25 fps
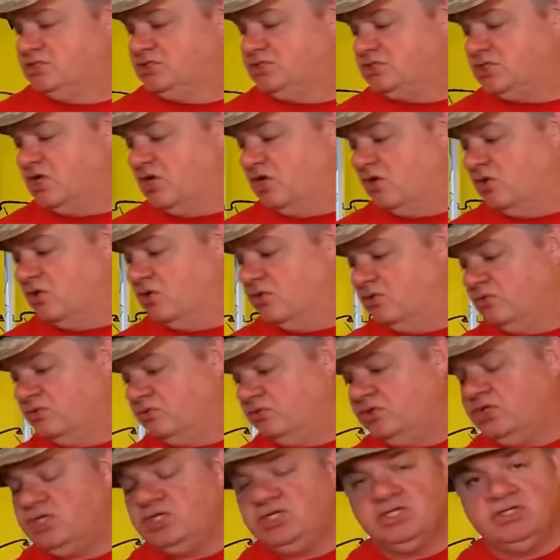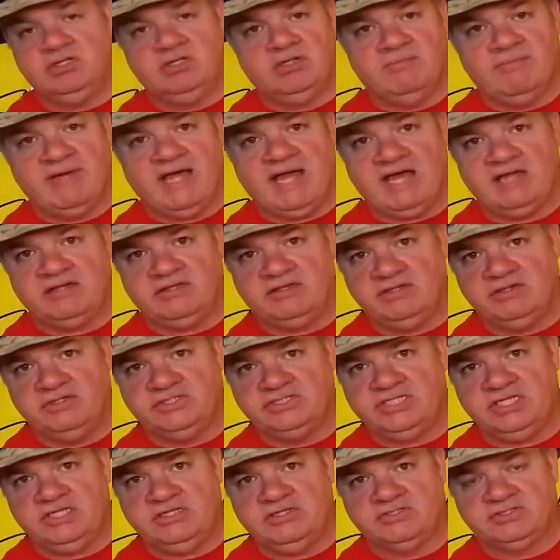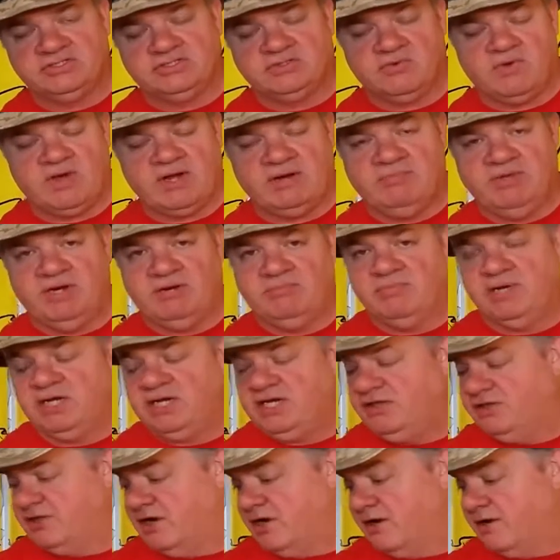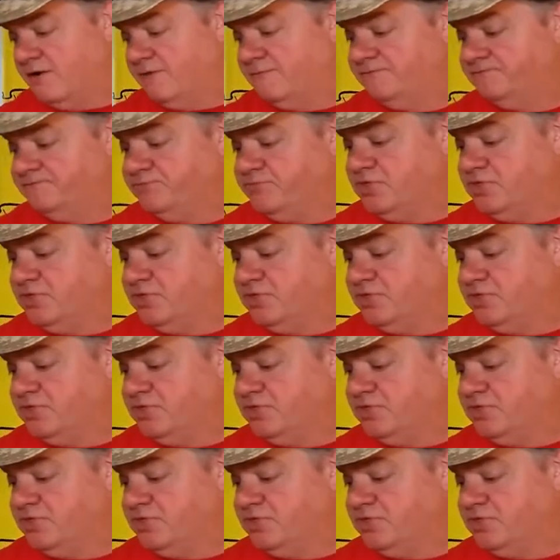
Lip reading: So you can do the math. You can see there's quite a bit of money there.